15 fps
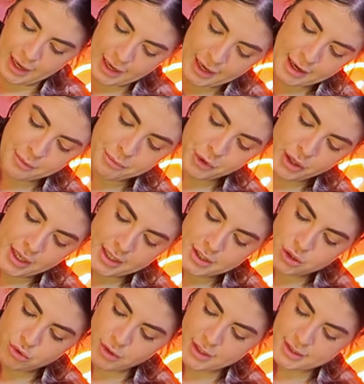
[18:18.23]
Um, there
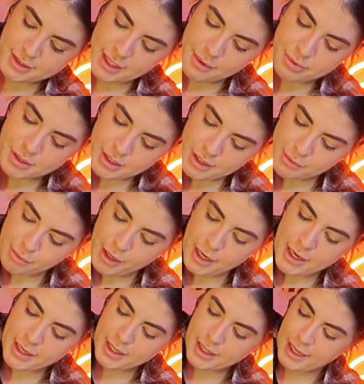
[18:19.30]
is great depth to the
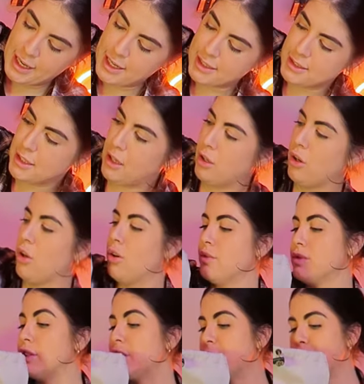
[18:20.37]
bag. It has a lot
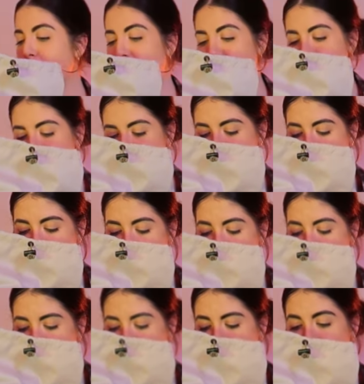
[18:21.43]
of space in
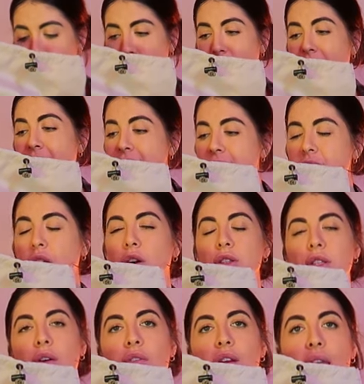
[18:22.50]
there. There is
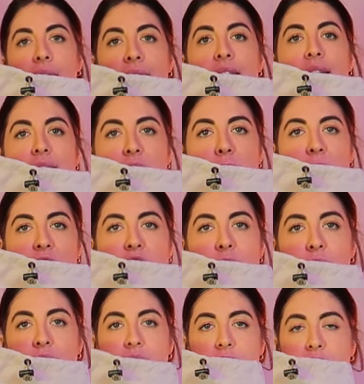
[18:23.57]
lots of light, especially
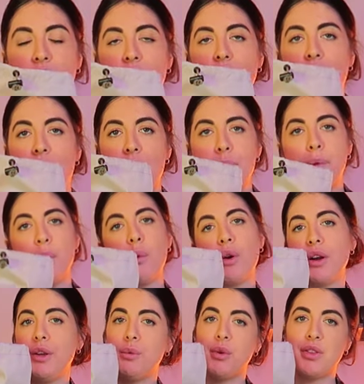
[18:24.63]
with this color. I'd be
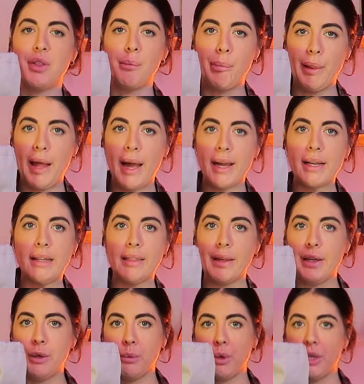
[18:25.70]
worried with the black
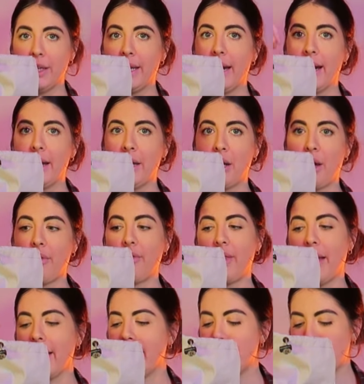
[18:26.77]
that you wouldn't get enough
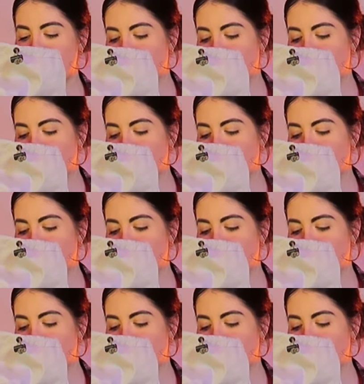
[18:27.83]
light